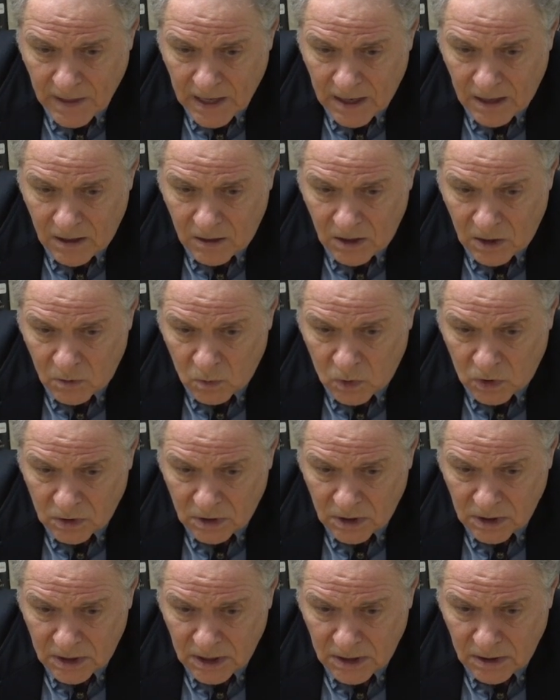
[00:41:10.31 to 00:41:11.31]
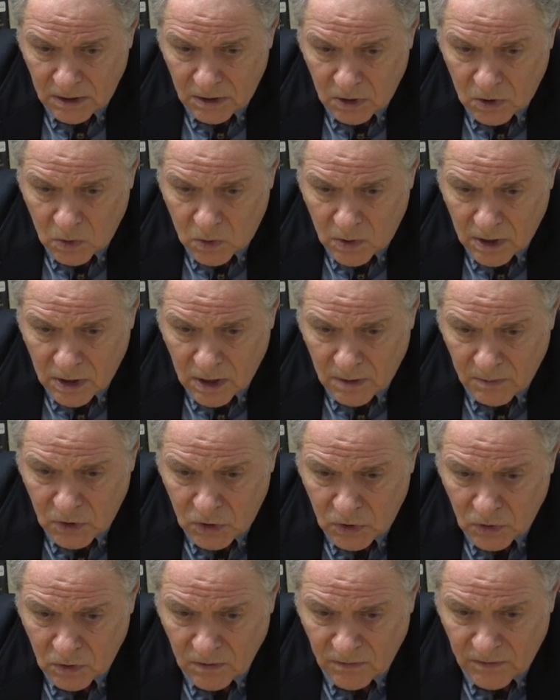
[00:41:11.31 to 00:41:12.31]
and, and will continue to go on, I'm
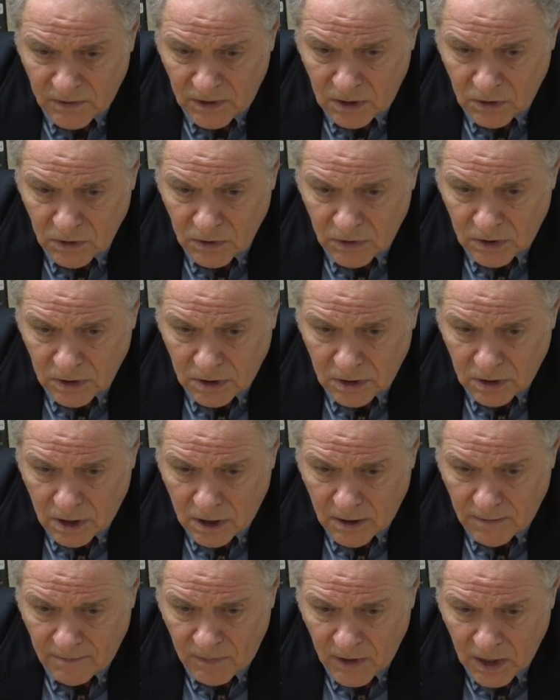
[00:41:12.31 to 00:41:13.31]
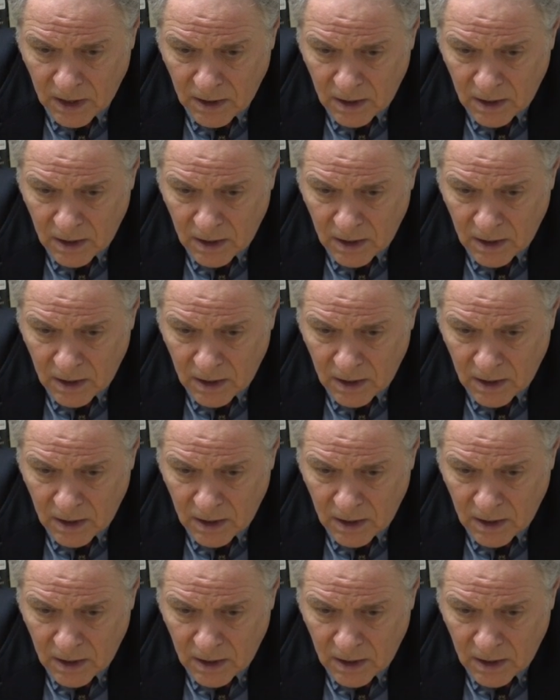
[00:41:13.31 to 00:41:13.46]
sure, for years to come.